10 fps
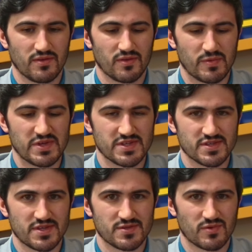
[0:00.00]

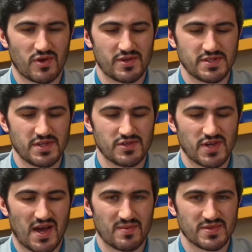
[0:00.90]
businesses will always need
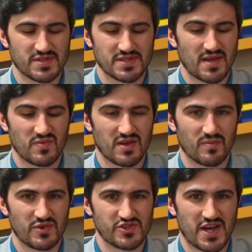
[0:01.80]
jobs. The same
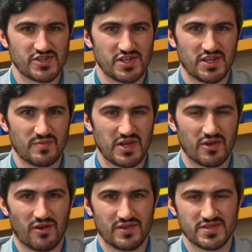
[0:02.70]
thing with ChatGPT
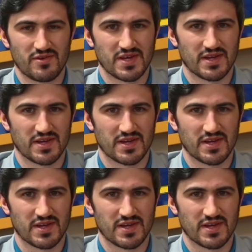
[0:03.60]
and all these other